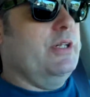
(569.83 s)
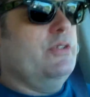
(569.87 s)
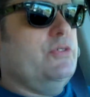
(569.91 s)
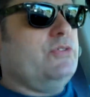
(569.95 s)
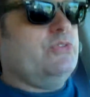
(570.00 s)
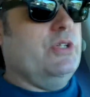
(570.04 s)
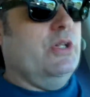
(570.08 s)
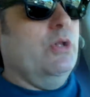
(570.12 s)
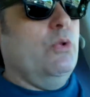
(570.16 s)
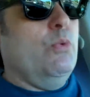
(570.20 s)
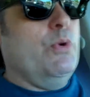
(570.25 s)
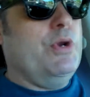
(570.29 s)
It's
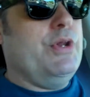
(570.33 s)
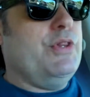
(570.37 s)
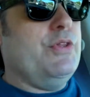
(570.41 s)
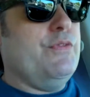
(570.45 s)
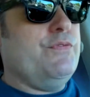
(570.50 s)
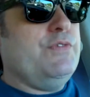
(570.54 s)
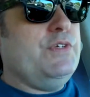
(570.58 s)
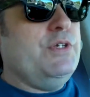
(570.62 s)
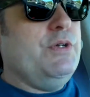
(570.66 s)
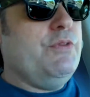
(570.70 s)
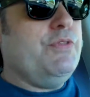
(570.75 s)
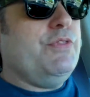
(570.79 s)
still one of the
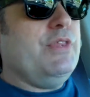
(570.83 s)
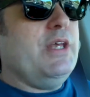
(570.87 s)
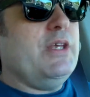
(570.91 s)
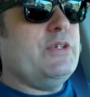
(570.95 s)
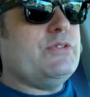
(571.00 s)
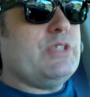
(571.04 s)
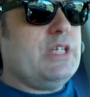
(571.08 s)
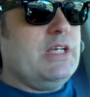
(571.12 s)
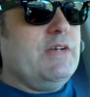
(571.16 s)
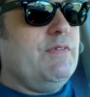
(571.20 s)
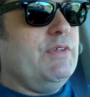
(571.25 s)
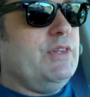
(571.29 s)
few
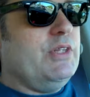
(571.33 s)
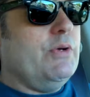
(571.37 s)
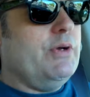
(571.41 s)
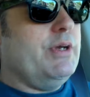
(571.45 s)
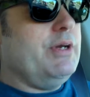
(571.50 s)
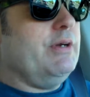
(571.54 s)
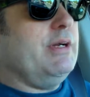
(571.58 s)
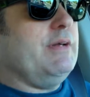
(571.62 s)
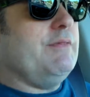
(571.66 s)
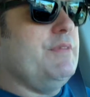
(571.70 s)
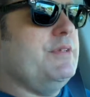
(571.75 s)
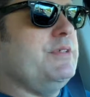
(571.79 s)
things, even though I
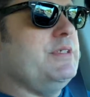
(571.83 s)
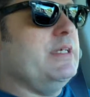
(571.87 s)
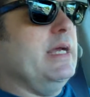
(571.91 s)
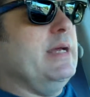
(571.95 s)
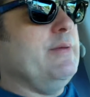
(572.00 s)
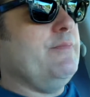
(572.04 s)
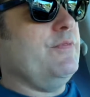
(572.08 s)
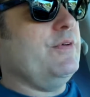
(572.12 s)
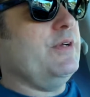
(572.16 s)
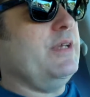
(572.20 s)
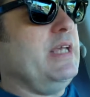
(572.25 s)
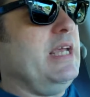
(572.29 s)
don't have the
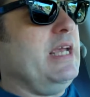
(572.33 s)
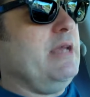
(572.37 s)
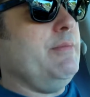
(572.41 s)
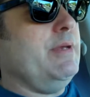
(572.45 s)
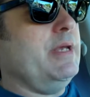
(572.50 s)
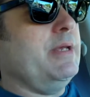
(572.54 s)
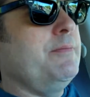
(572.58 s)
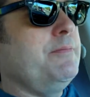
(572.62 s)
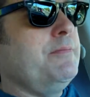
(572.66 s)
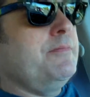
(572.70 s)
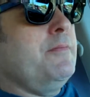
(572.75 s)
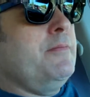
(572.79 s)
time for
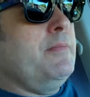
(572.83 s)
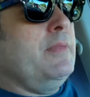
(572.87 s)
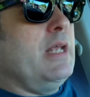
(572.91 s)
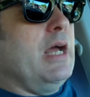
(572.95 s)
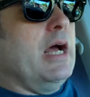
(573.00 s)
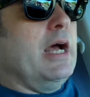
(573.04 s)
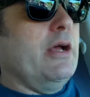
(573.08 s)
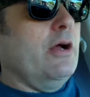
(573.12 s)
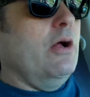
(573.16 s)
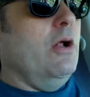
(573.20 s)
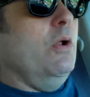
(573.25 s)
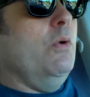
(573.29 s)
gaming,
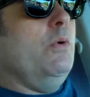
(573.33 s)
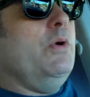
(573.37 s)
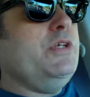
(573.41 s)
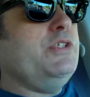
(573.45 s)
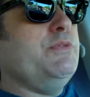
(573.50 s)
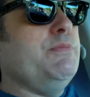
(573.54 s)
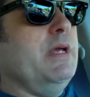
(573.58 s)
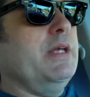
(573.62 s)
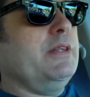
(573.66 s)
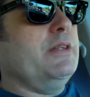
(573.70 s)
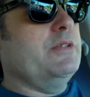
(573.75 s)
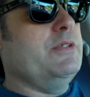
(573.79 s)
I
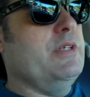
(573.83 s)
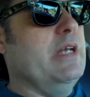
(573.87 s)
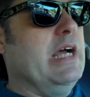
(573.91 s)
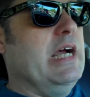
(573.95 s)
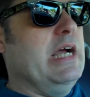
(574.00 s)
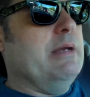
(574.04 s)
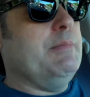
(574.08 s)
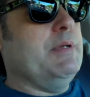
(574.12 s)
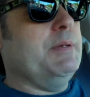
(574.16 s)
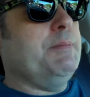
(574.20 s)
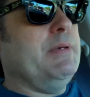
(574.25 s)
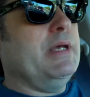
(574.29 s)
always make the
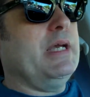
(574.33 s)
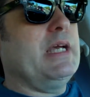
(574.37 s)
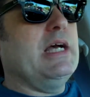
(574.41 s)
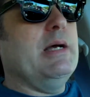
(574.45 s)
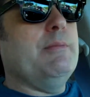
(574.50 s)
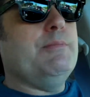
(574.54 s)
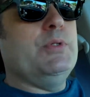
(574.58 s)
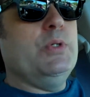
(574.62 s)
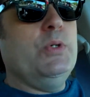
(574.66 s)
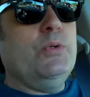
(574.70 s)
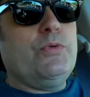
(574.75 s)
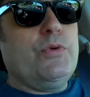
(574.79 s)
time to pick
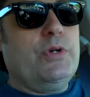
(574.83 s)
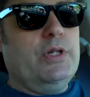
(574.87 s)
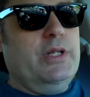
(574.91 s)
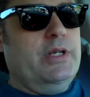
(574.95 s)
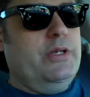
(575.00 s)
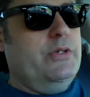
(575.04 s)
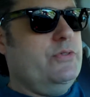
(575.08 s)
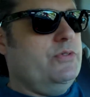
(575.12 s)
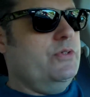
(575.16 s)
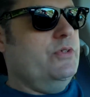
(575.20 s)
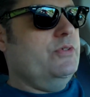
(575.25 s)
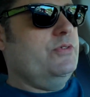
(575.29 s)
up new
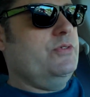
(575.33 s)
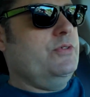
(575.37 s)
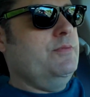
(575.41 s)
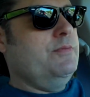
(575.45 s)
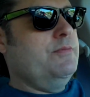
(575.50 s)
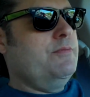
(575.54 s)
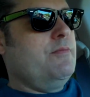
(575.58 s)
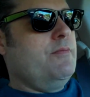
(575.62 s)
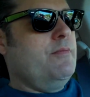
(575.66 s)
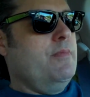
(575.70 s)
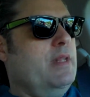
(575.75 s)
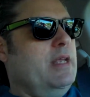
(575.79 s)
releases,
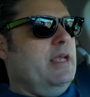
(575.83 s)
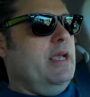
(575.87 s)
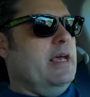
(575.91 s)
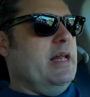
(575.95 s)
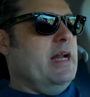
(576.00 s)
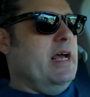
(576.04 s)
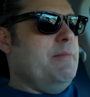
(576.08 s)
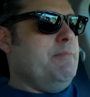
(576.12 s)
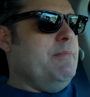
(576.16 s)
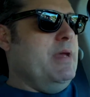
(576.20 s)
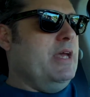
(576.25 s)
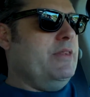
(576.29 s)

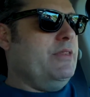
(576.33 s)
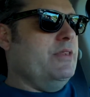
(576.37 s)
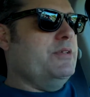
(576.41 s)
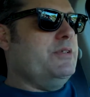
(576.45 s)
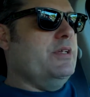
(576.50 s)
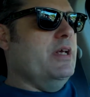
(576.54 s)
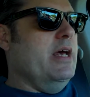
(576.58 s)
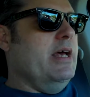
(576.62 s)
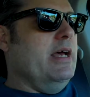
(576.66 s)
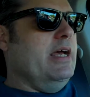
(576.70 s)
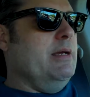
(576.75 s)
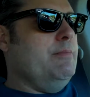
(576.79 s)
and I make the
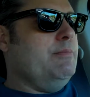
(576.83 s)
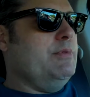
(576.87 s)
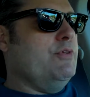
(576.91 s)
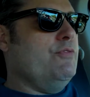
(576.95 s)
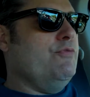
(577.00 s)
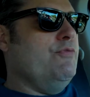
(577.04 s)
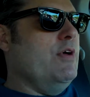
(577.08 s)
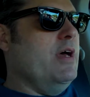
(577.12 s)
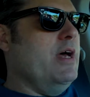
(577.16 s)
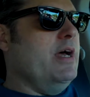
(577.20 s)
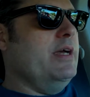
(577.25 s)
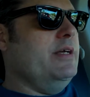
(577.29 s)
time to
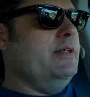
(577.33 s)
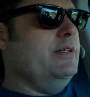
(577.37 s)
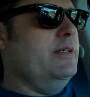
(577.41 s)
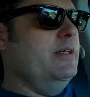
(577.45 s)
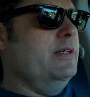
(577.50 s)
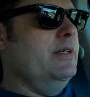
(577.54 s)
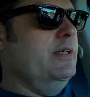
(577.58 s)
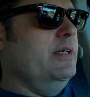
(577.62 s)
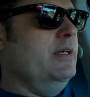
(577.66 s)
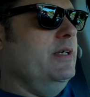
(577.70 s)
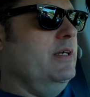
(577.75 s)
find,